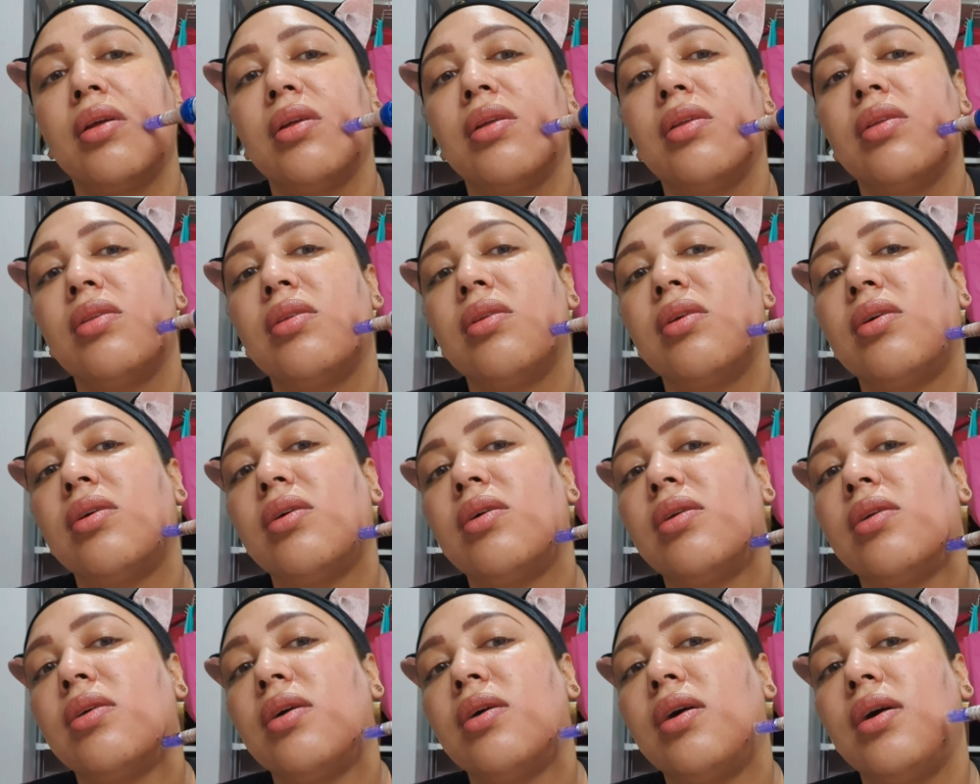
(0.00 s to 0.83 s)
So I'm
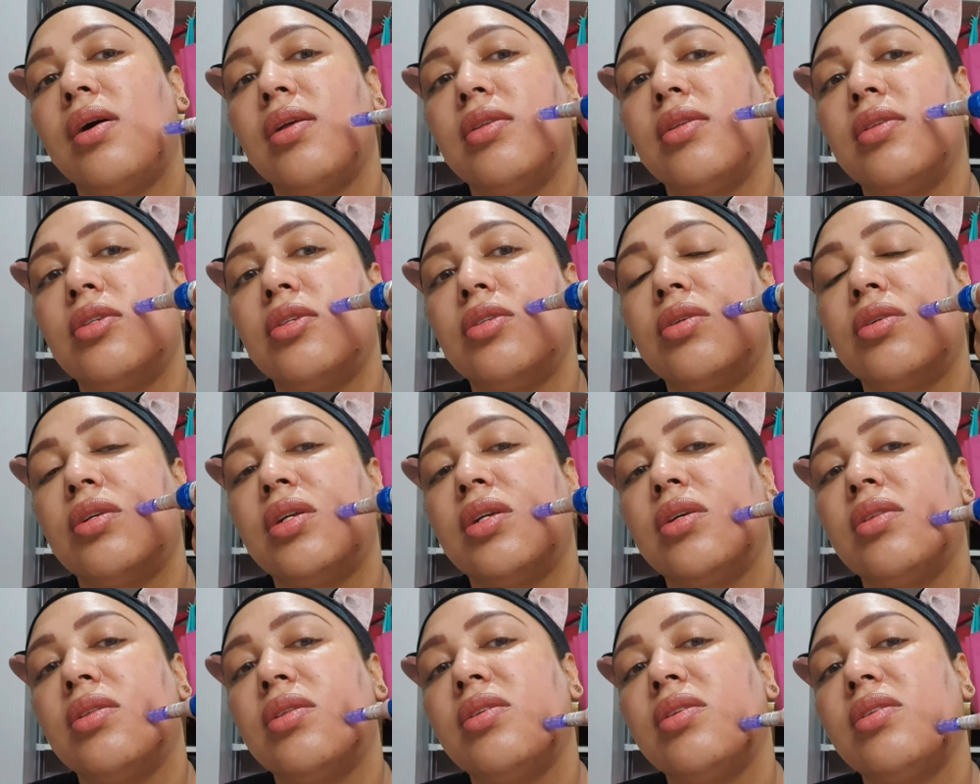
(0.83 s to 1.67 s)
gonna concentrate
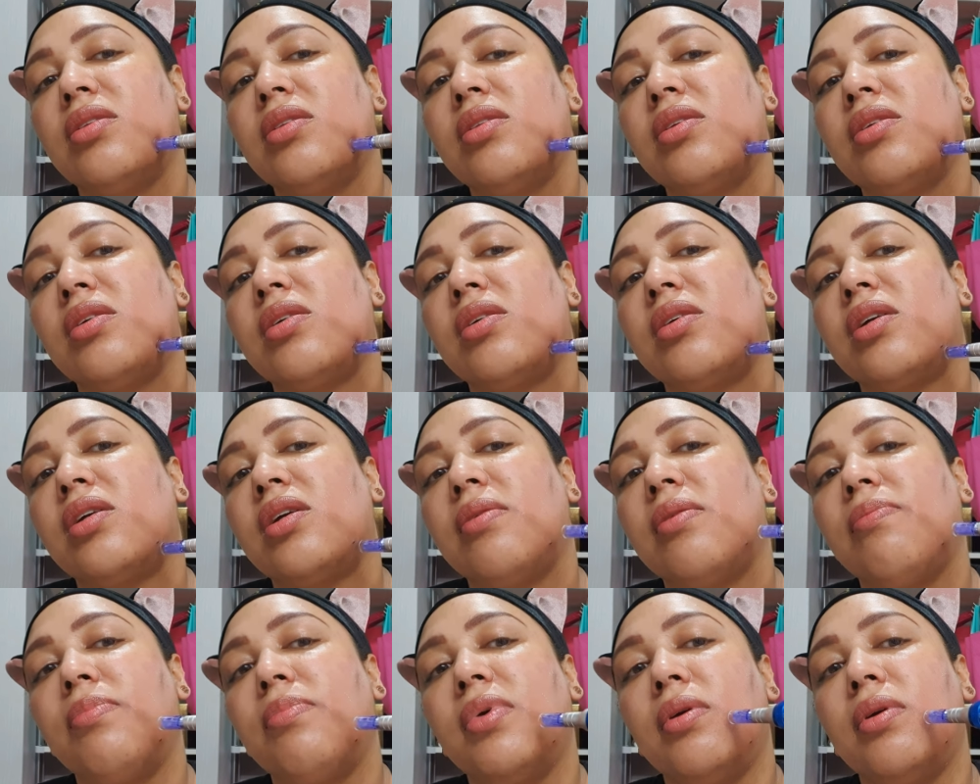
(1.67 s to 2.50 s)
on this area
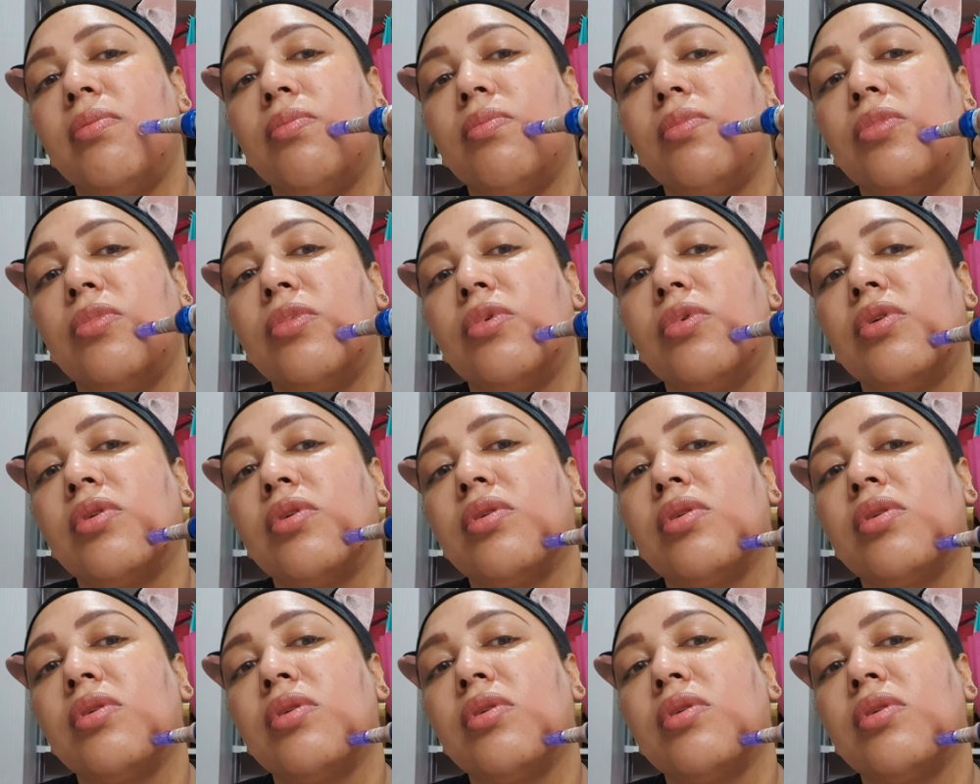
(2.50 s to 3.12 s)
a bit more.